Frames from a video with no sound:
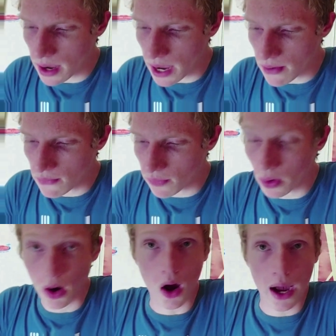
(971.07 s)
have,
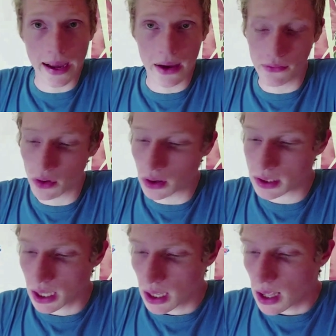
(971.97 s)
or I have got,
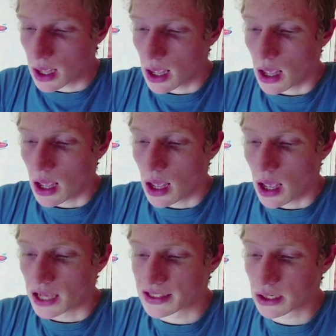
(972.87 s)

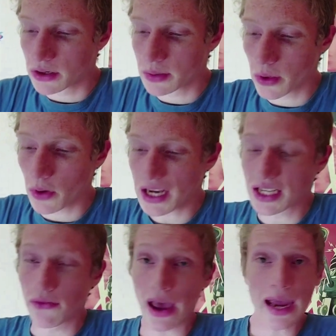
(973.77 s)
a series with a
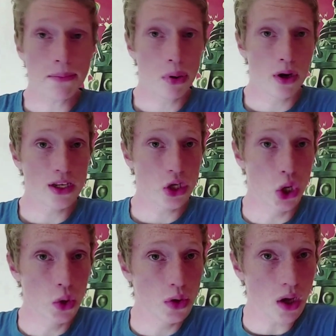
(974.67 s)
rating of eight point
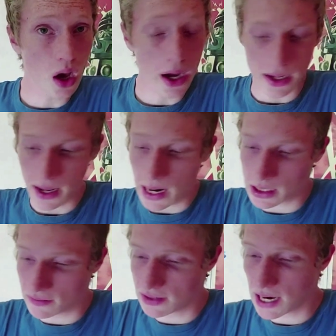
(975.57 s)
two nine
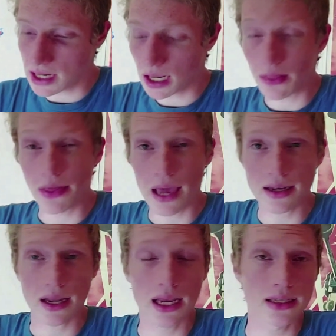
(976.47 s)
out of ten, and that
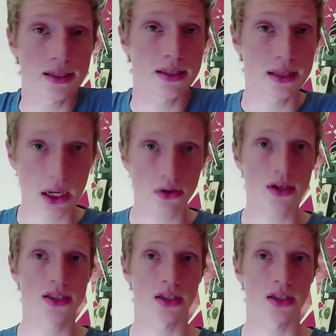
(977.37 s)
is Series